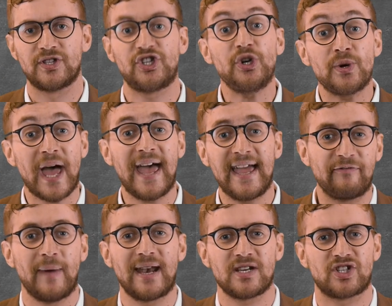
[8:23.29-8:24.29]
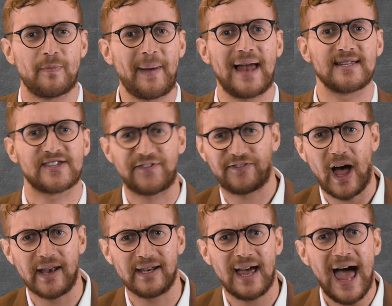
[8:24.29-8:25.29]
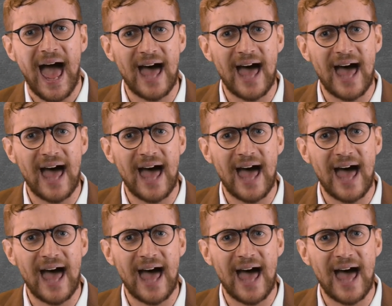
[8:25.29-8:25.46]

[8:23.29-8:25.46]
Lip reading: 2K have managed to balance fun